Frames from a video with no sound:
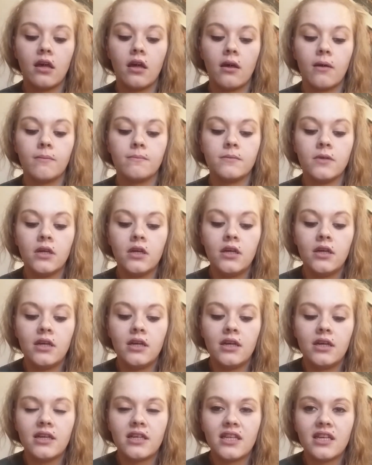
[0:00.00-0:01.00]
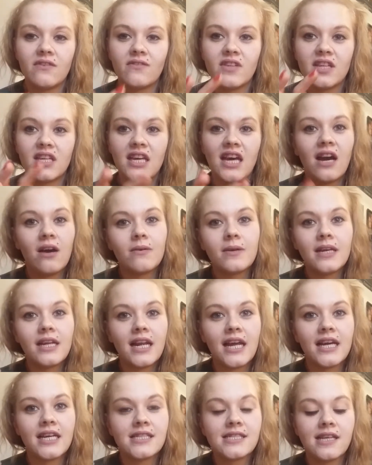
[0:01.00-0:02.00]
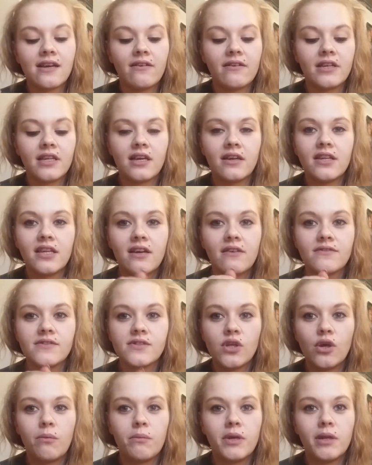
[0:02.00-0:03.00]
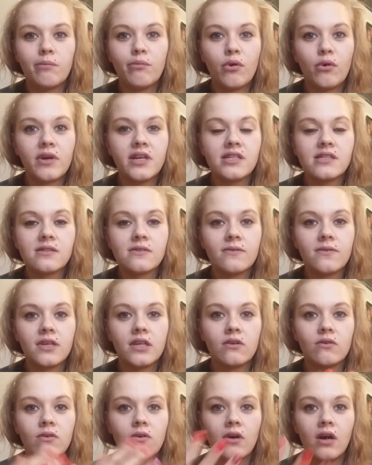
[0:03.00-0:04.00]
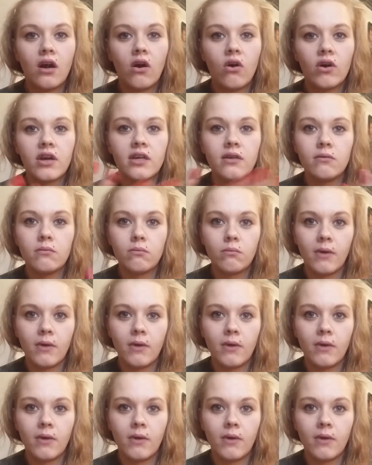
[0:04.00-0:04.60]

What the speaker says: You have your calculator, and you have so many points for your height,